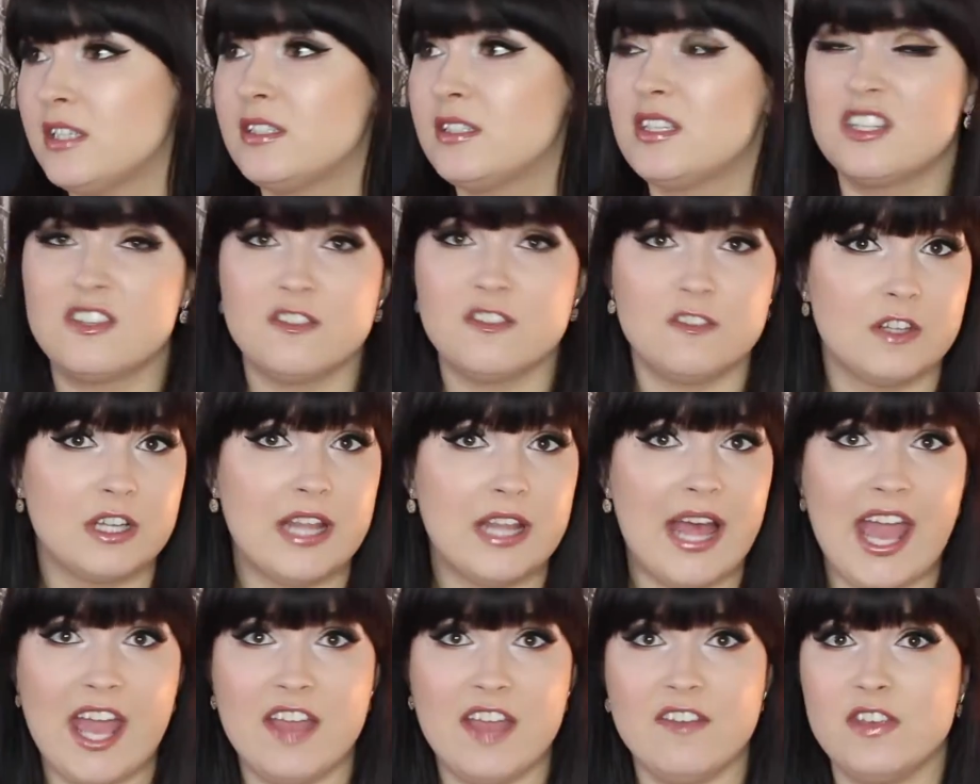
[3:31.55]
Doesn't feel
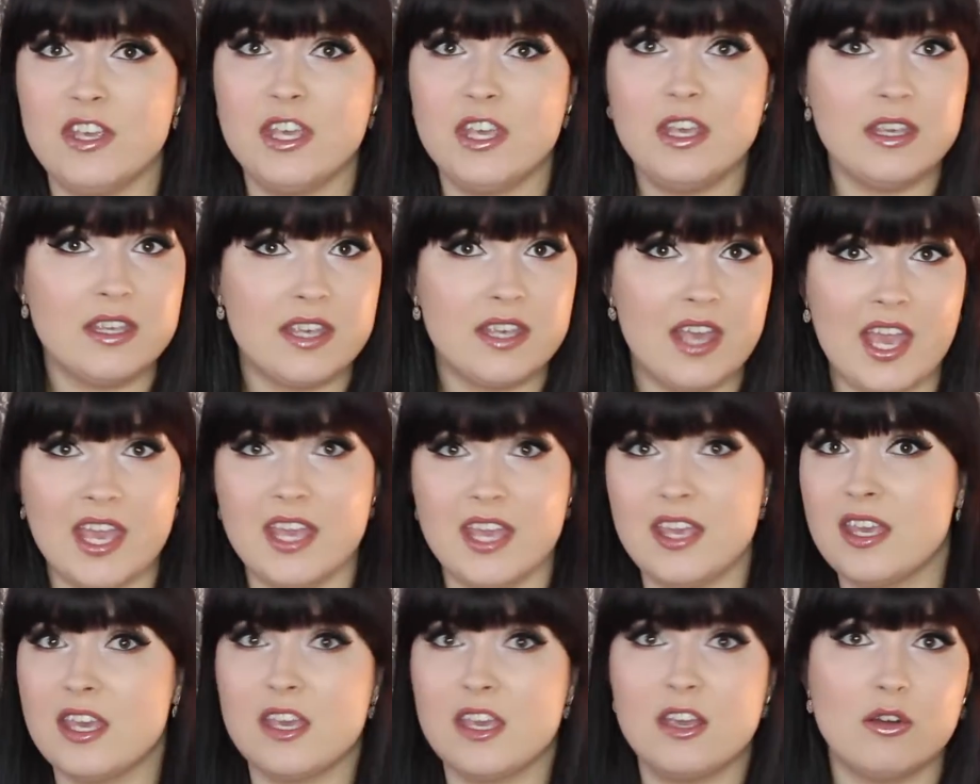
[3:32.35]
heavy,
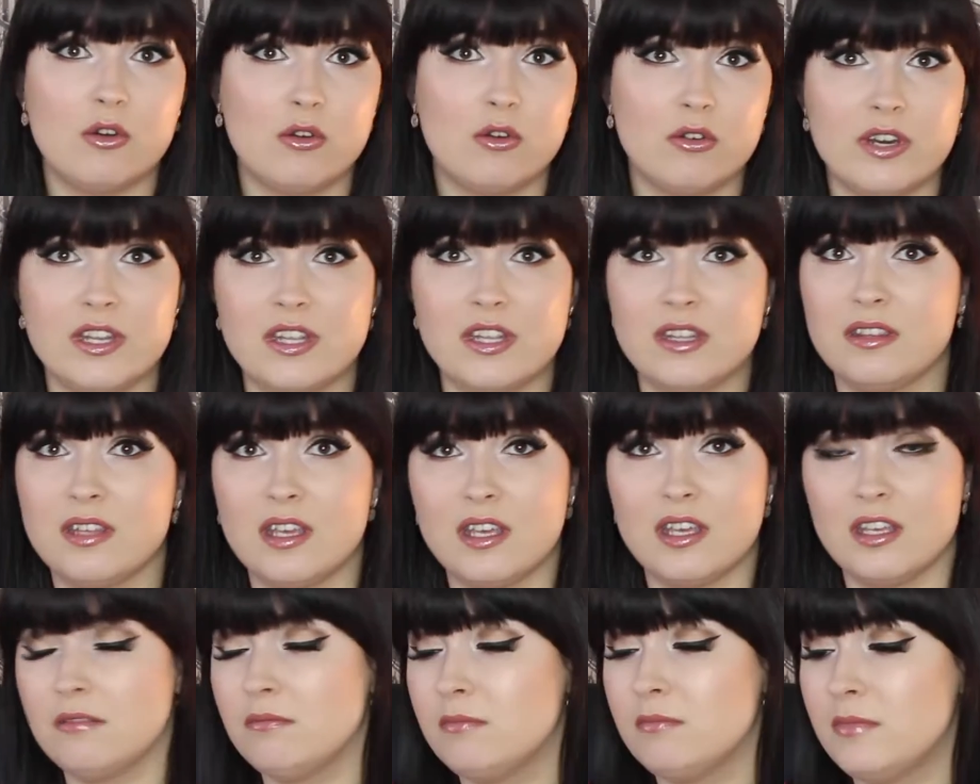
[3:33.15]
cakey or
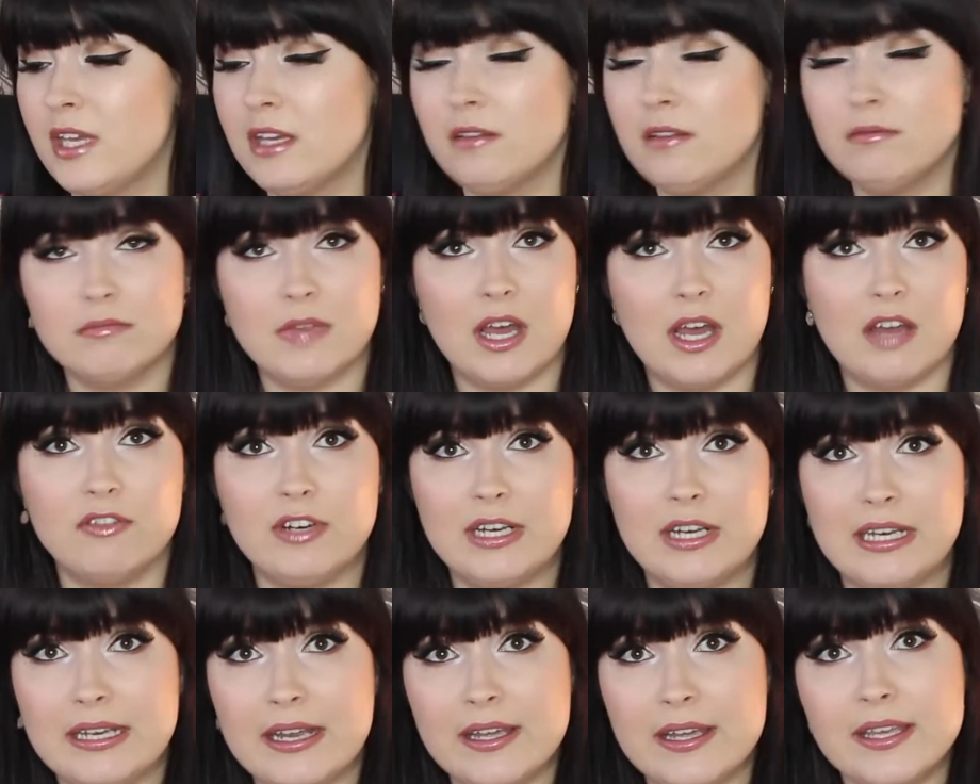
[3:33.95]
anything. Yeah, I
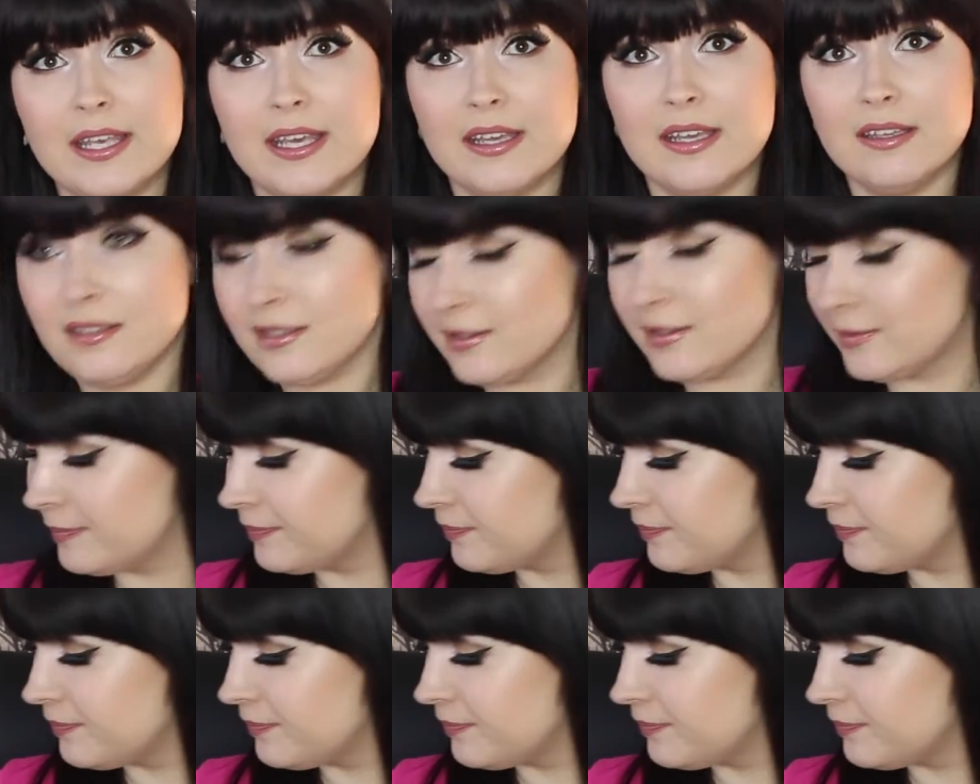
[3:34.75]
really like it.